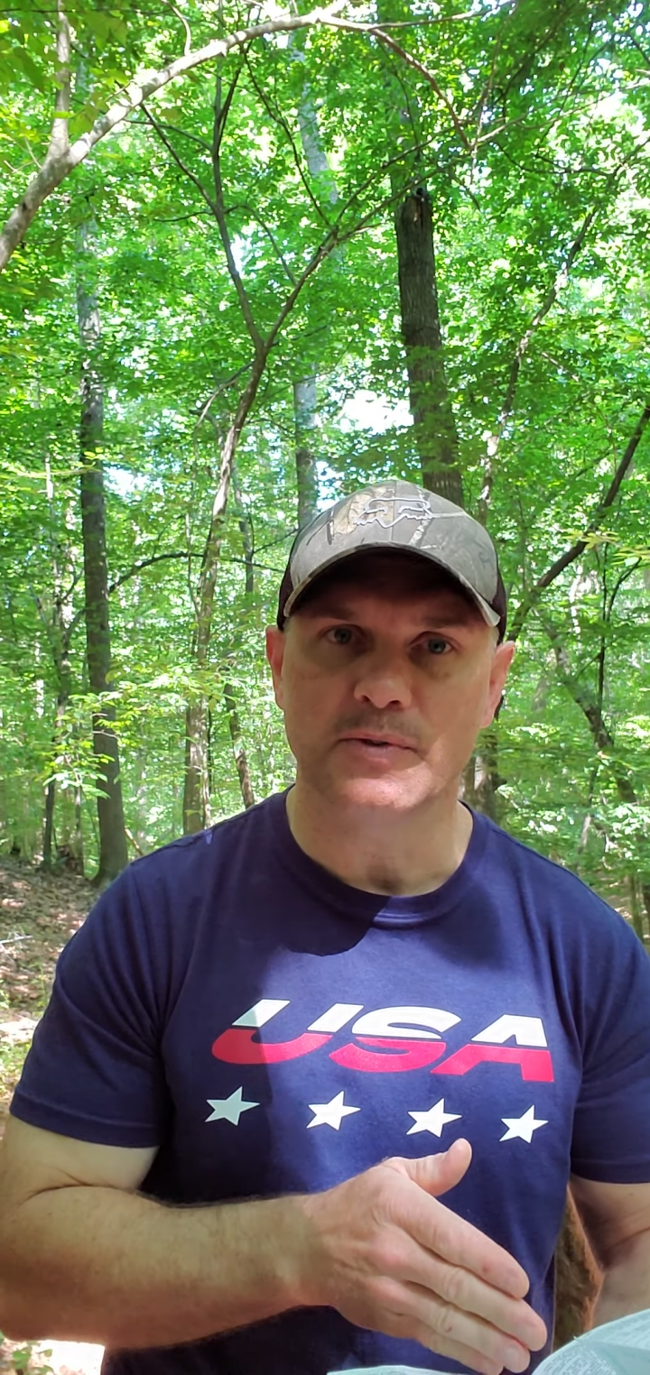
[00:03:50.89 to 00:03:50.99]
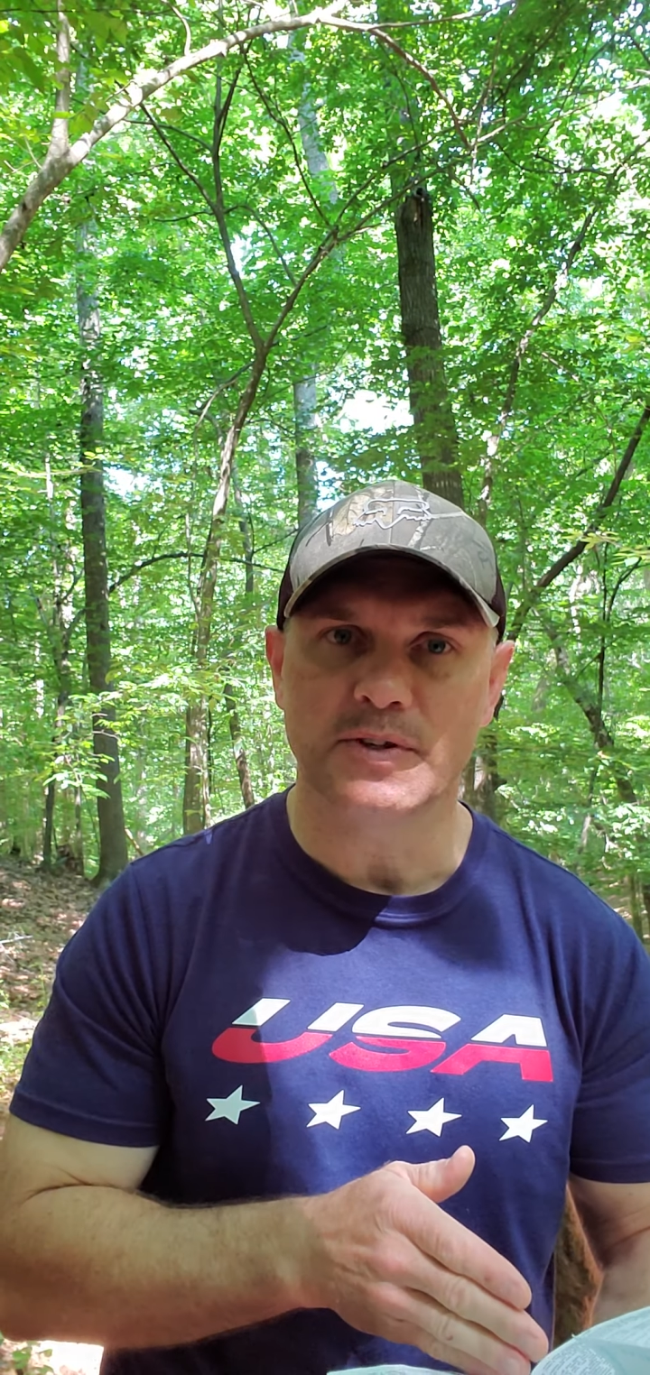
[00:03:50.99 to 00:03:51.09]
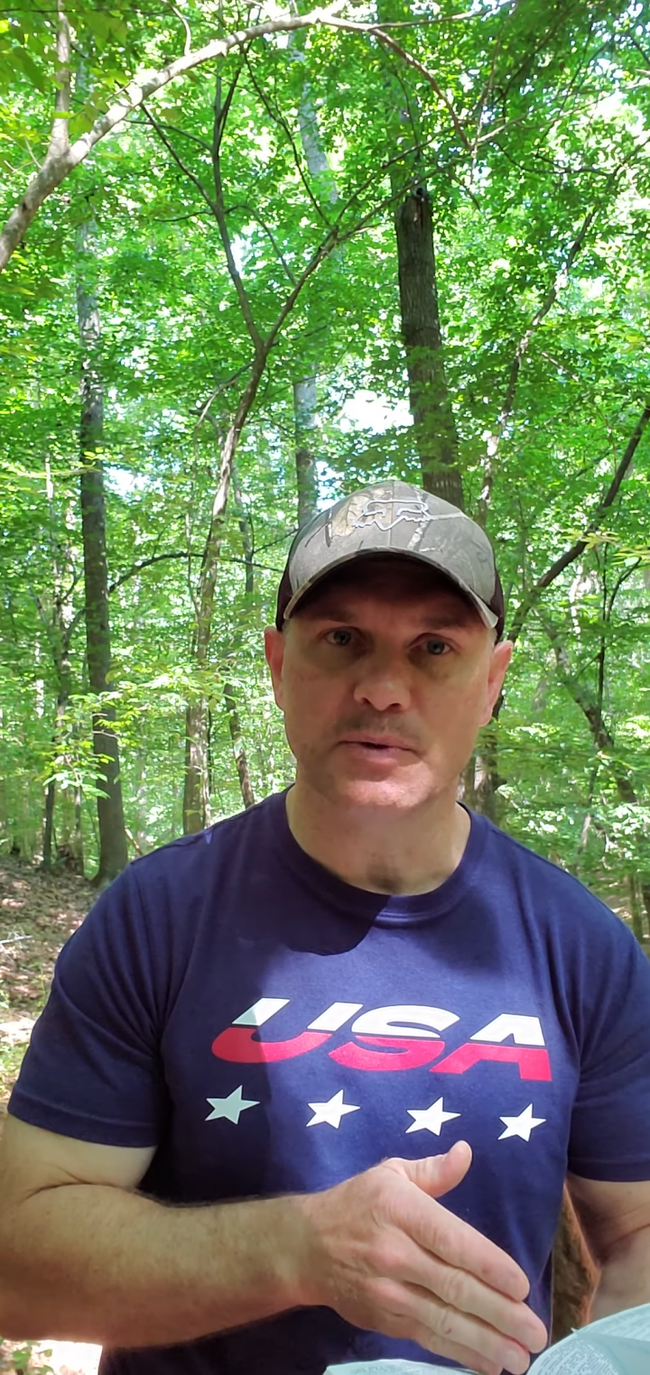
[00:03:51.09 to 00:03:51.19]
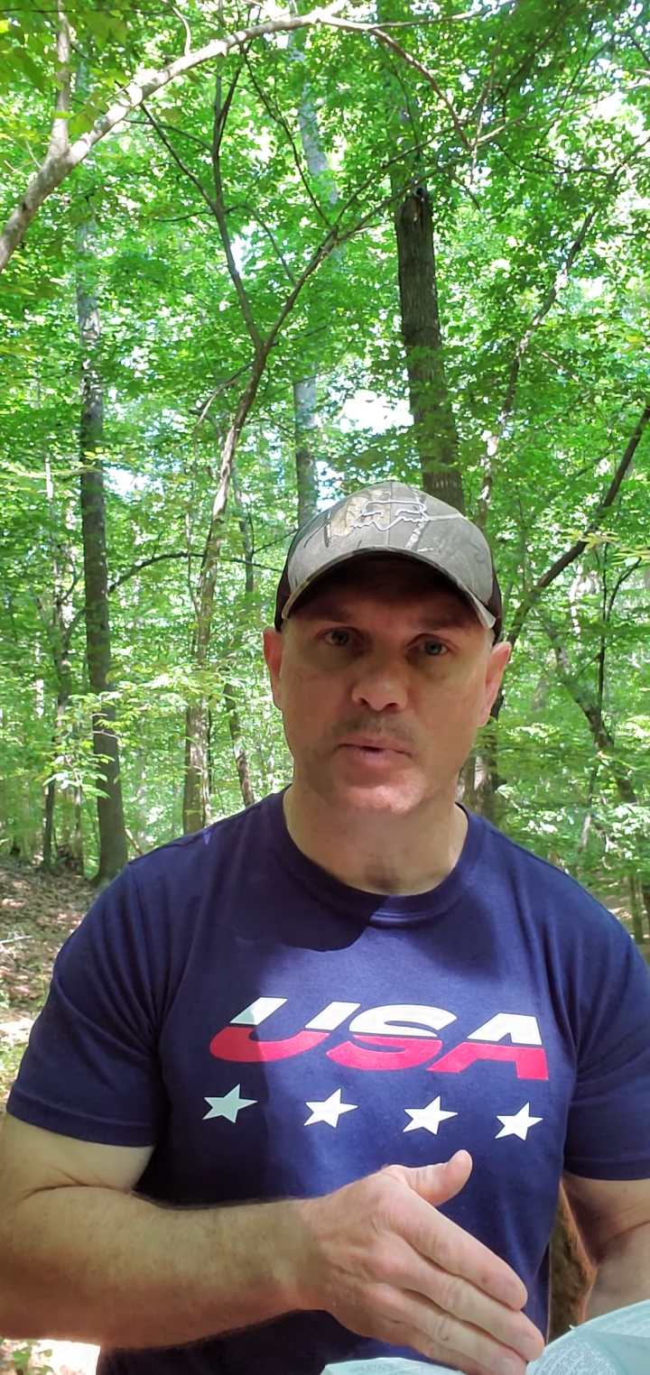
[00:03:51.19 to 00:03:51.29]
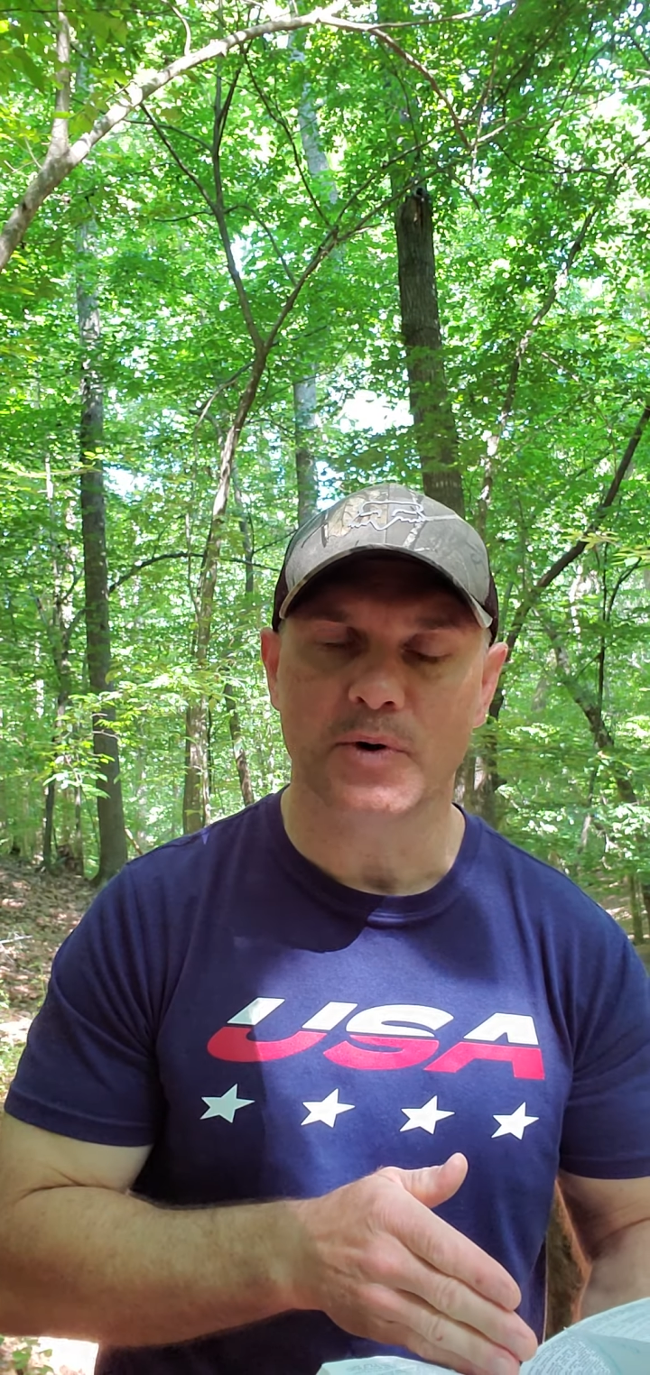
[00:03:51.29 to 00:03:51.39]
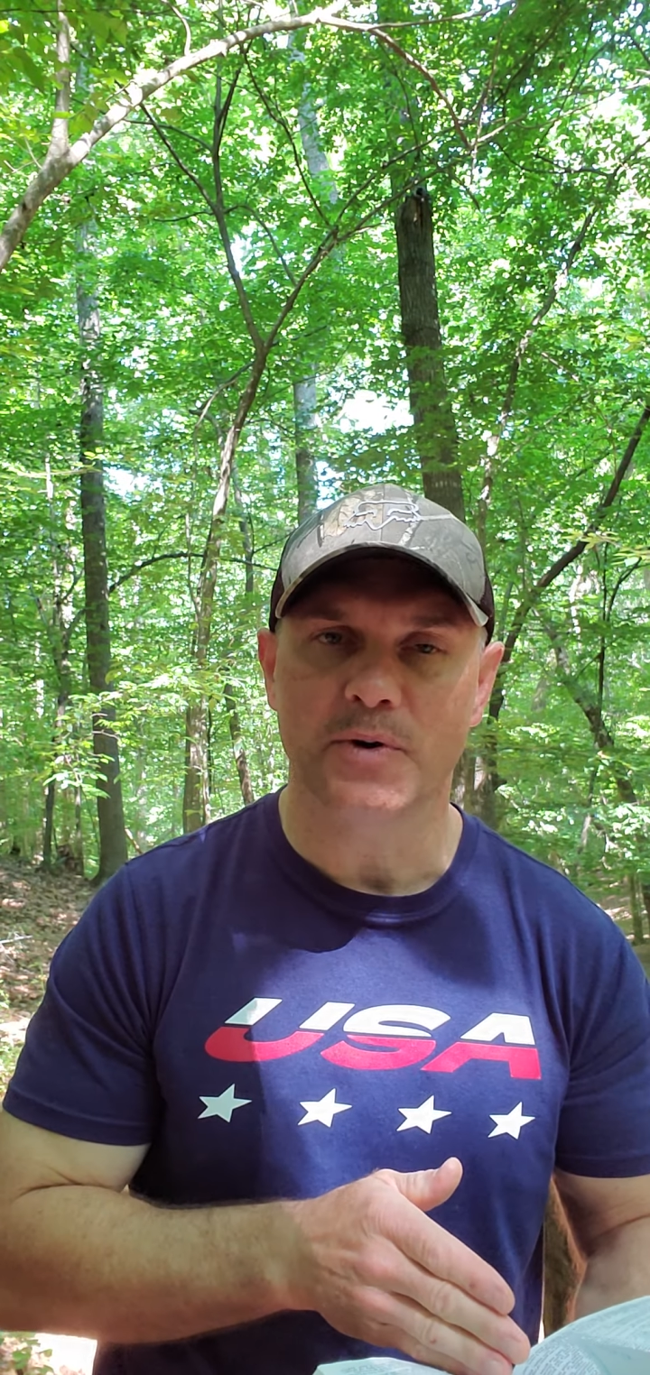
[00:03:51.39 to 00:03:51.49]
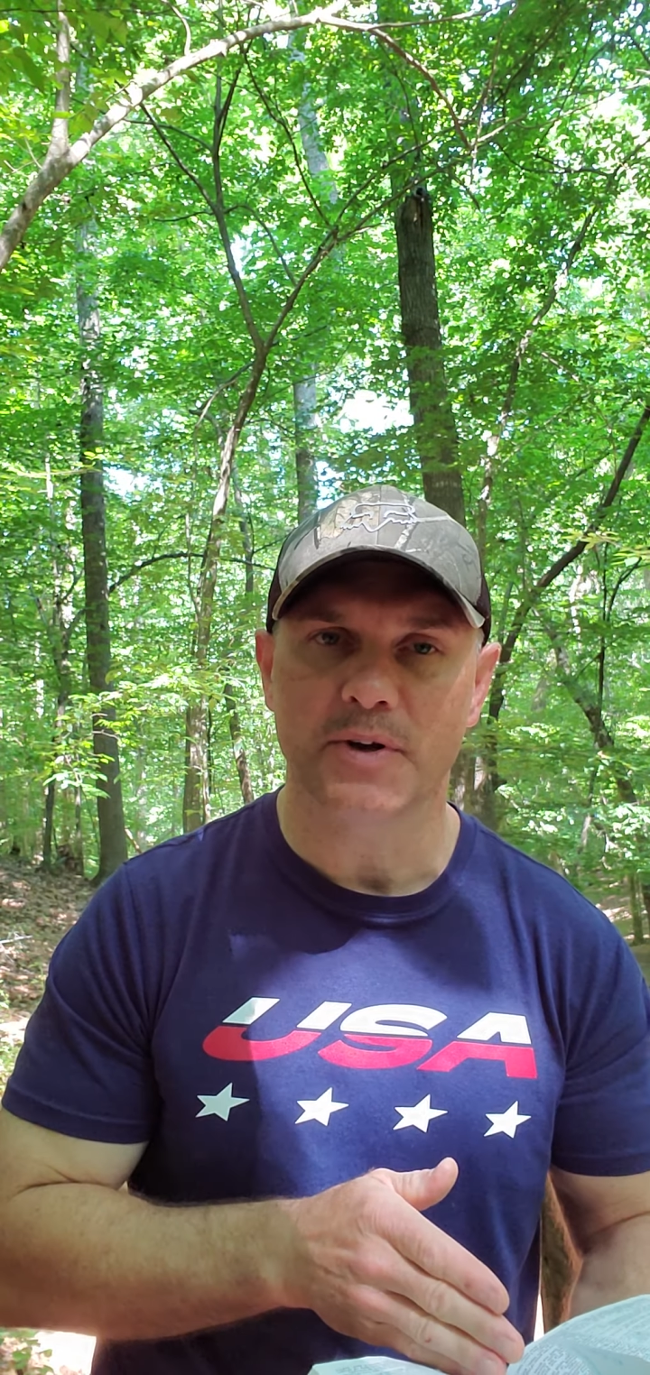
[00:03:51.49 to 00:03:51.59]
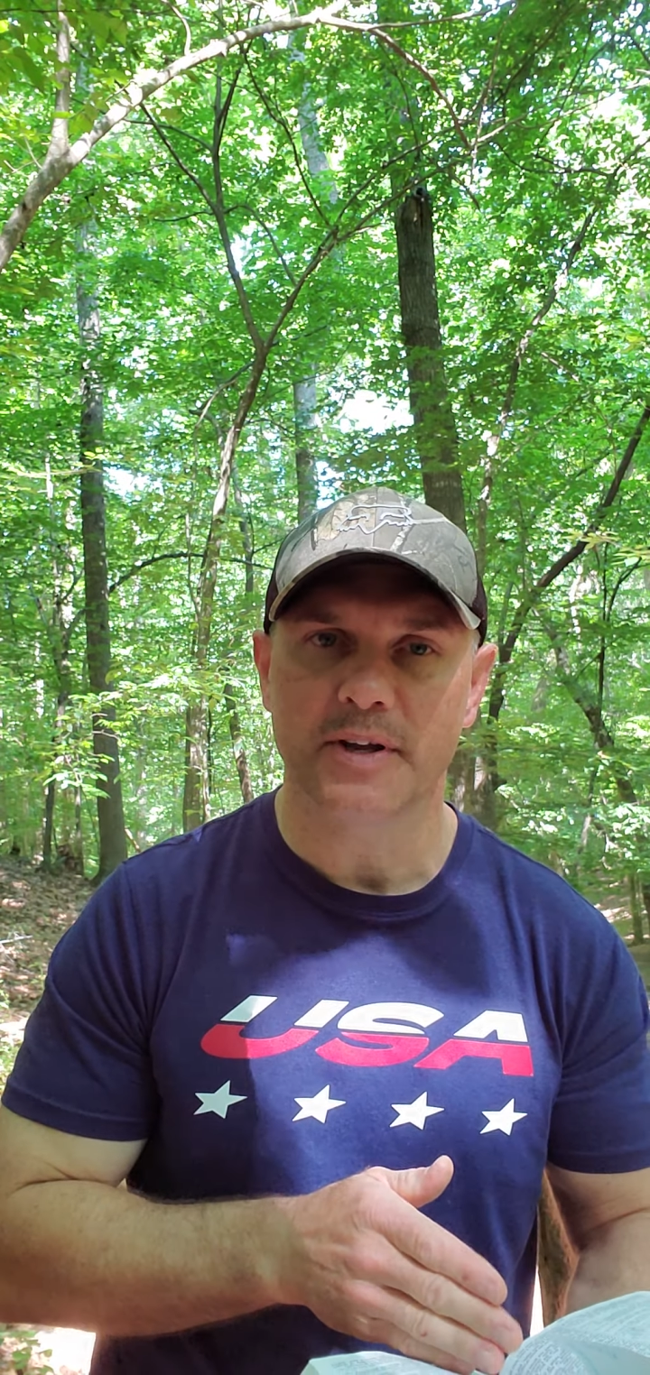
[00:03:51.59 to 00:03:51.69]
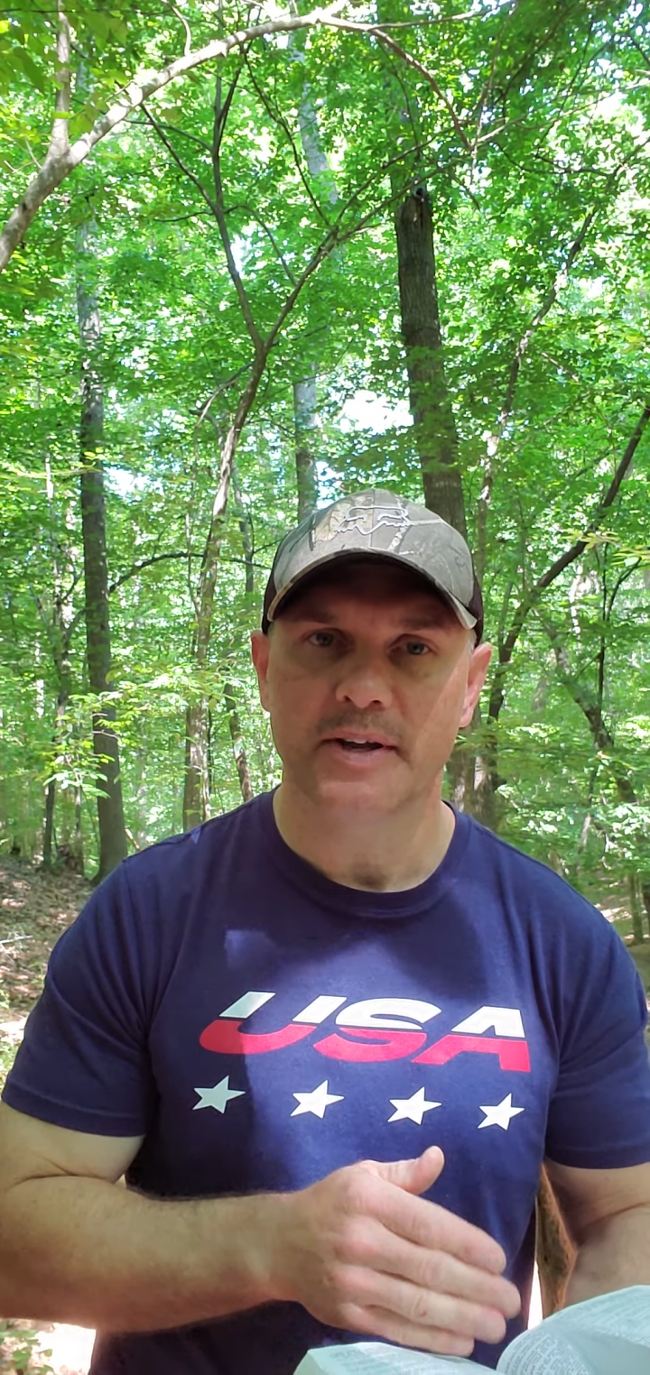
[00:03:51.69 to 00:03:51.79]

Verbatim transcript: his word.